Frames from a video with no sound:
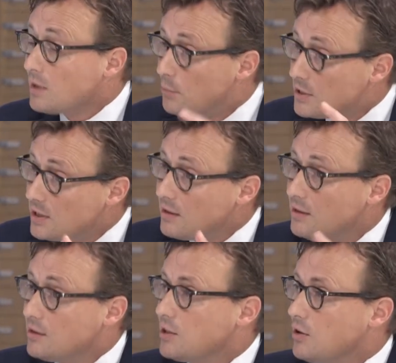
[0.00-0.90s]

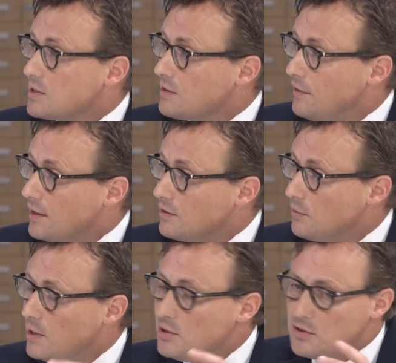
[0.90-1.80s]
particularly cost-effective
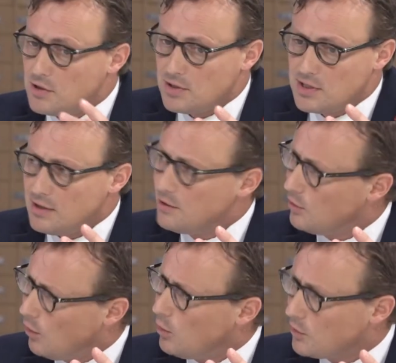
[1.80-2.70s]
when you consider
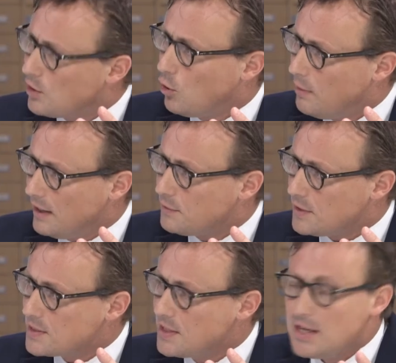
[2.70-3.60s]
all the
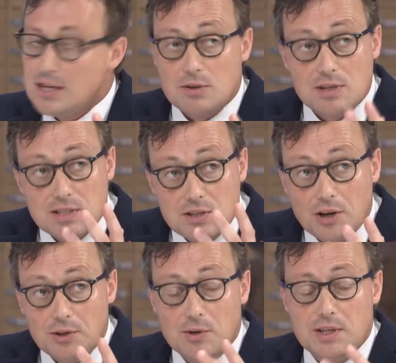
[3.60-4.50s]
co-benefits. So it's
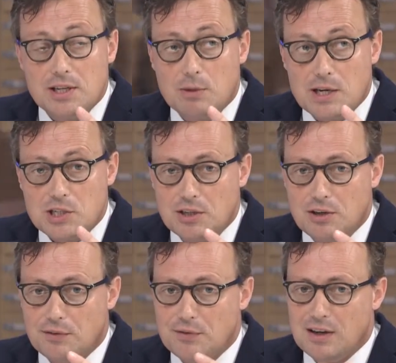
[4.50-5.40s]
not only a question
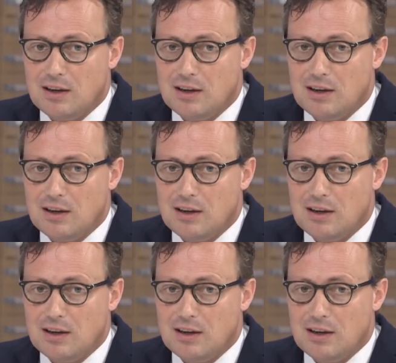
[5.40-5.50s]
of uh,